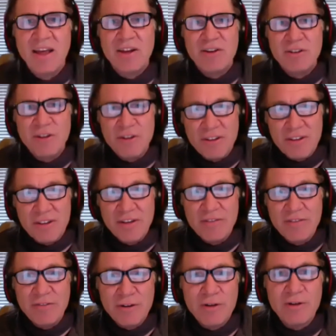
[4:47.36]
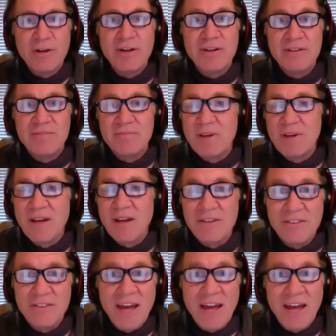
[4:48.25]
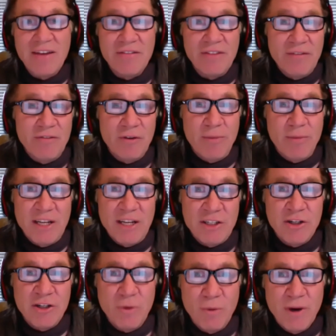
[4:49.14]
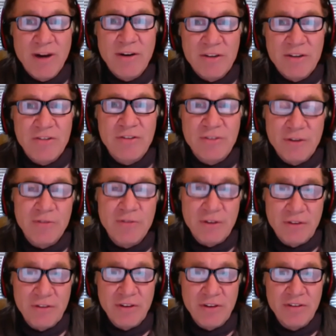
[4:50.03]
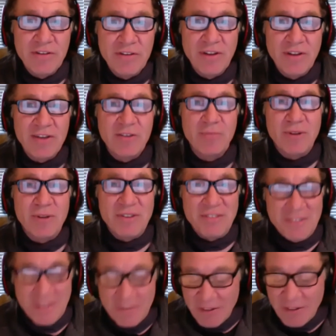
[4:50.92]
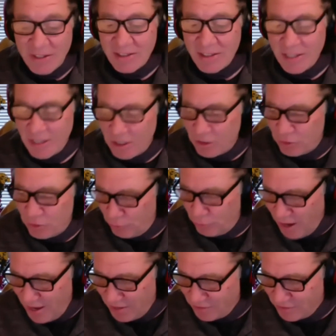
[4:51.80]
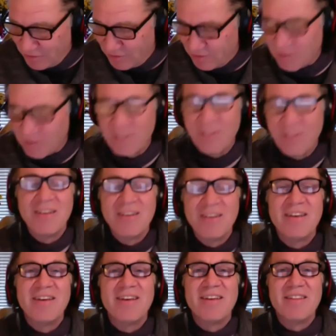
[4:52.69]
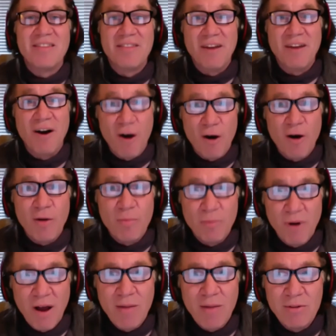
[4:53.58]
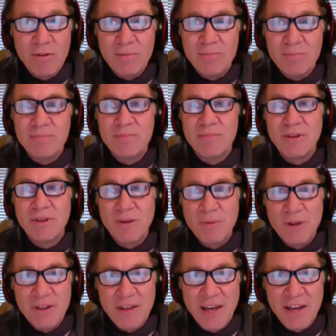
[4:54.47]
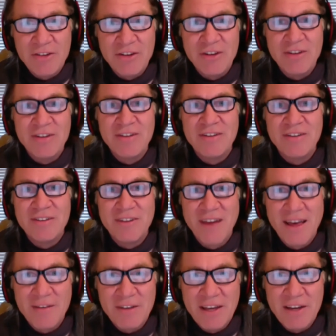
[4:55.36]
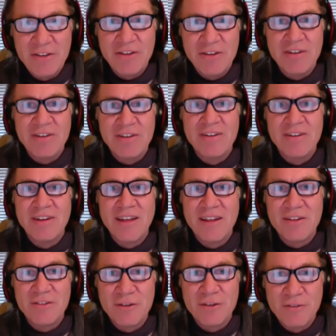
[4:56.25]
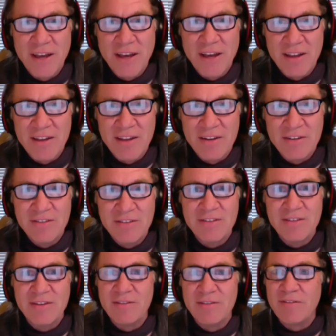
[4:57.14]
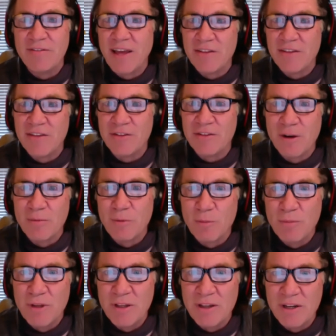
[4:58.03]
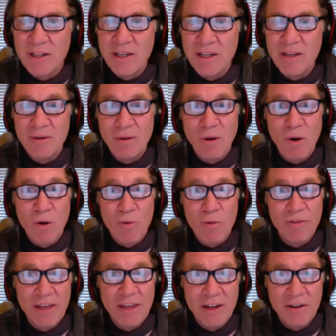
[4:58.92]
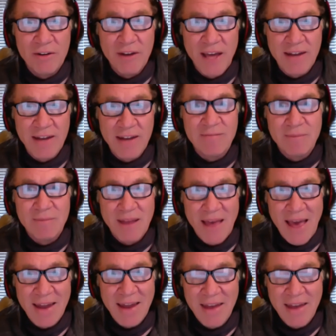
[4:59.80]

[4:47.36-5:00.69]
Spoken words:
to deliver a set of information awareness services that specifically address the hard problem: communication, navigation, and surveillance of advanced air mobility over the internet at